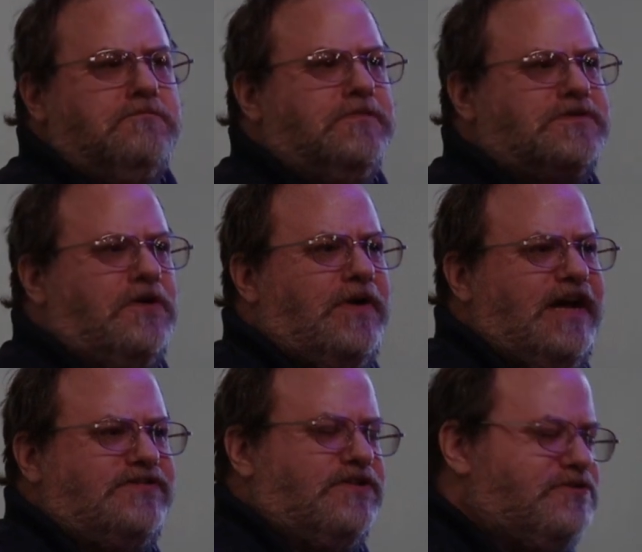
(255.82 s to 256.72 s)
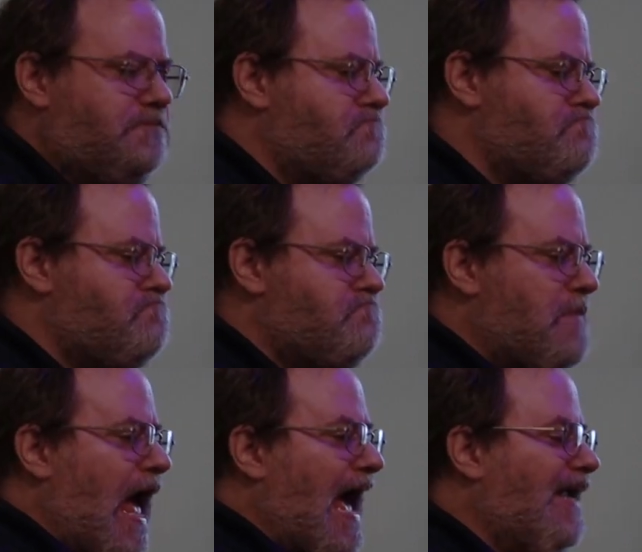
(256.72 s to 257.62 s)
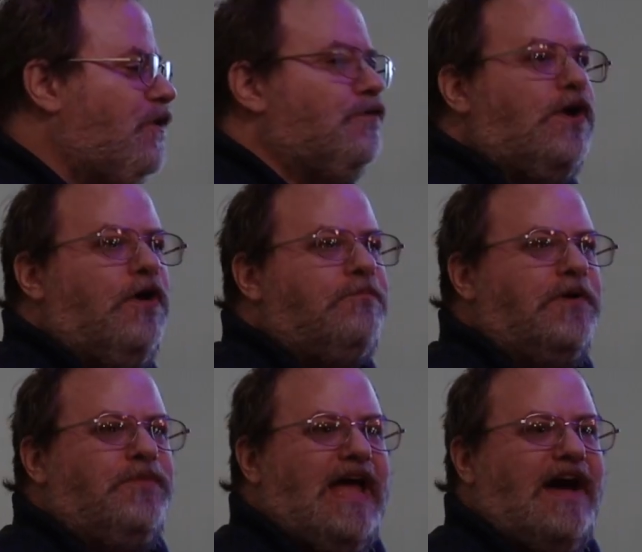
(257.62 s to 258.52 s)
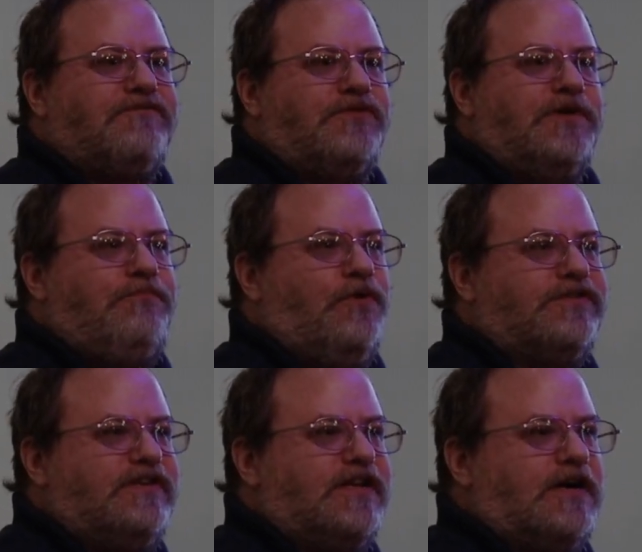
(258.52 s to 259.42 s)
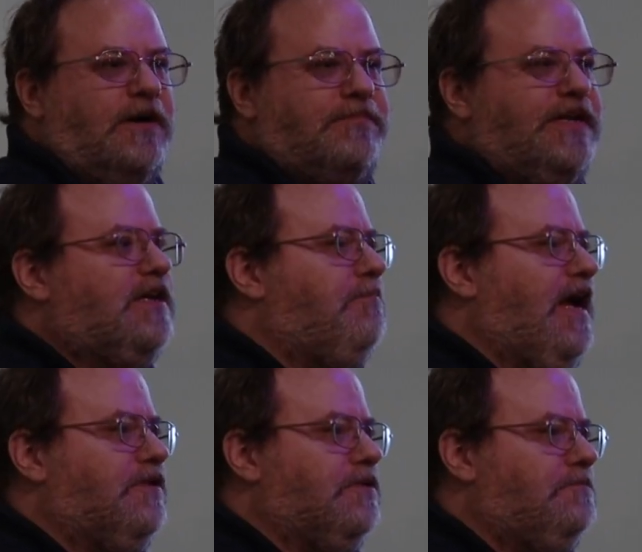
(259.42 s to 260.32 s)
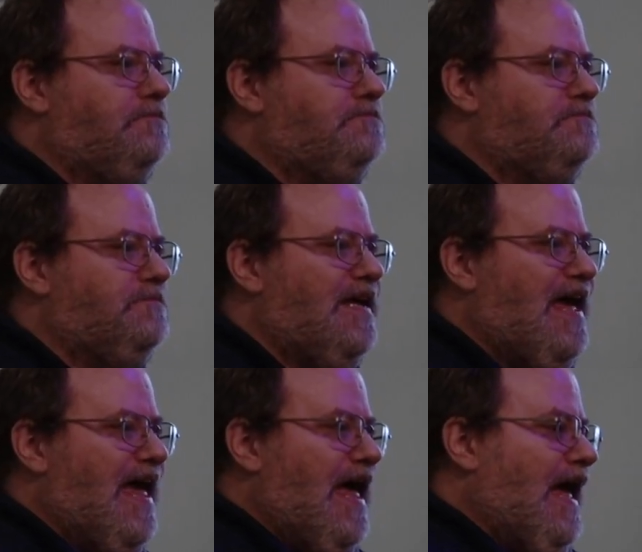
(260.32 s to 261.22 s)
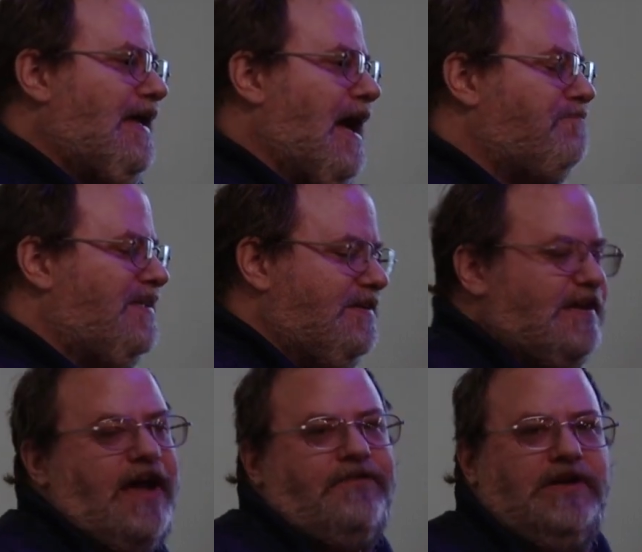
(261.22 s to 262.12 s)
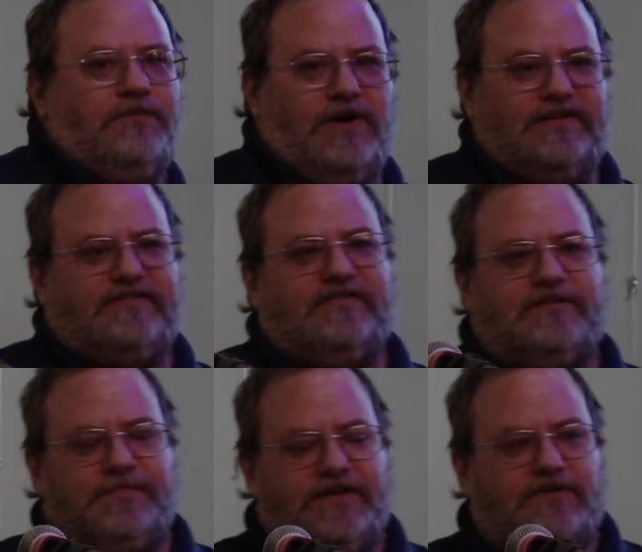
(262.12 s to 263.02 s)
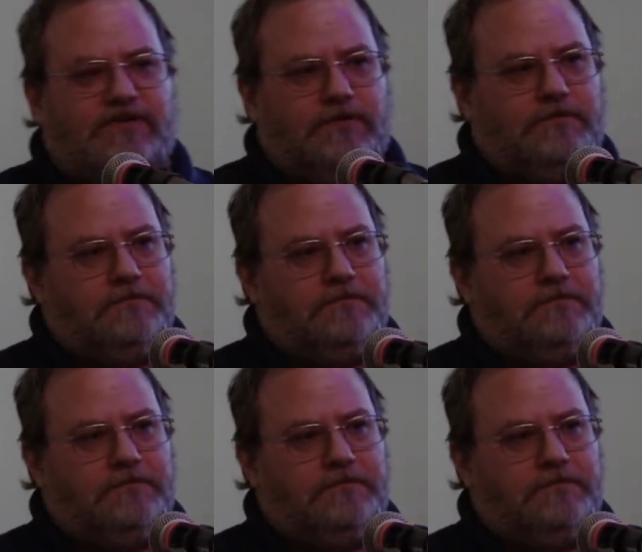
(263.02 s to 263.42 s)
What's going on, Sergeant? I don't know, but we have to report to the company commander. Captain Terry wants to speak to you.